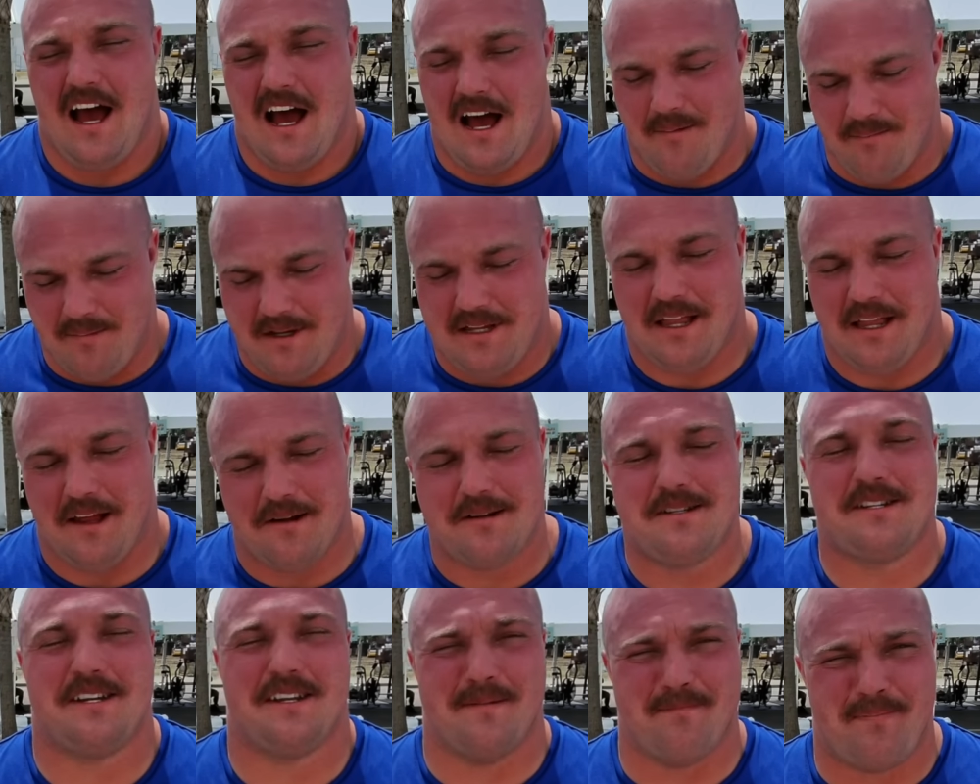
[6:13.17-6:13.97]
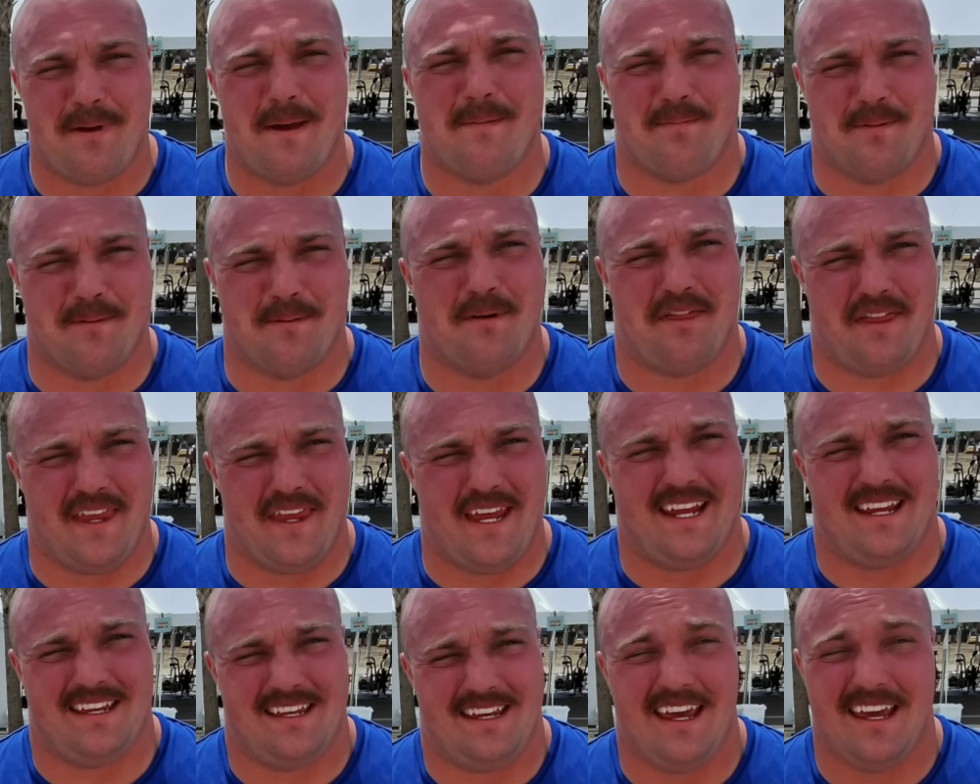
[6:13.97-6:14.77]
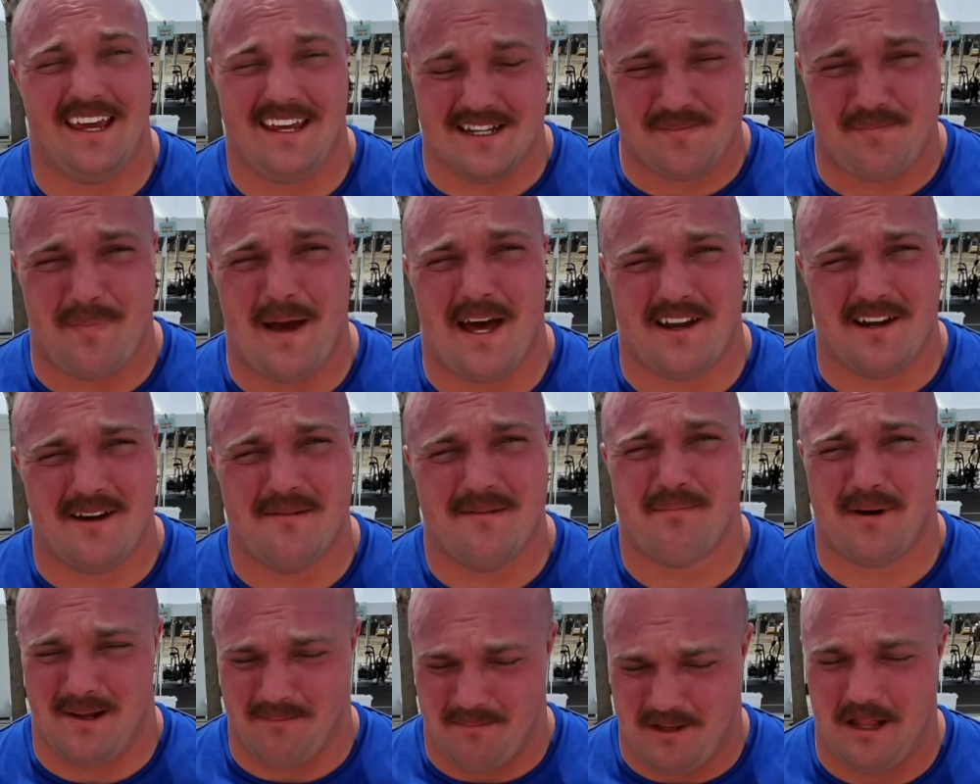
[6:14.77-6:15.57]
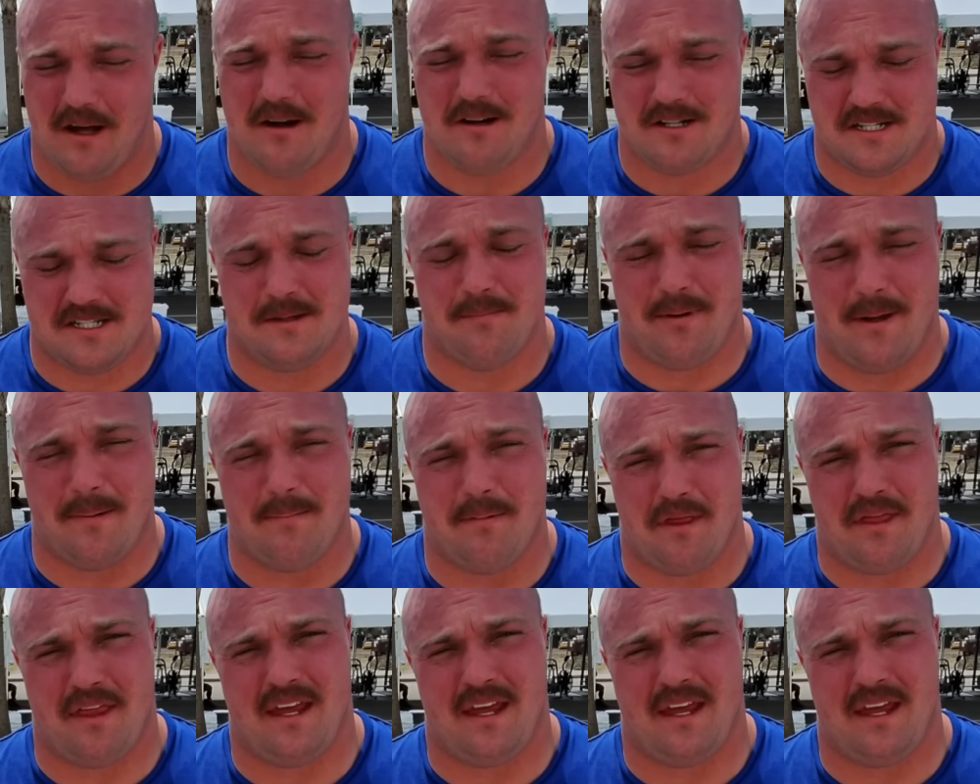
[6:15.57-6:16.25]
I'm closer than people would think. He's better, but I'm closer than people I,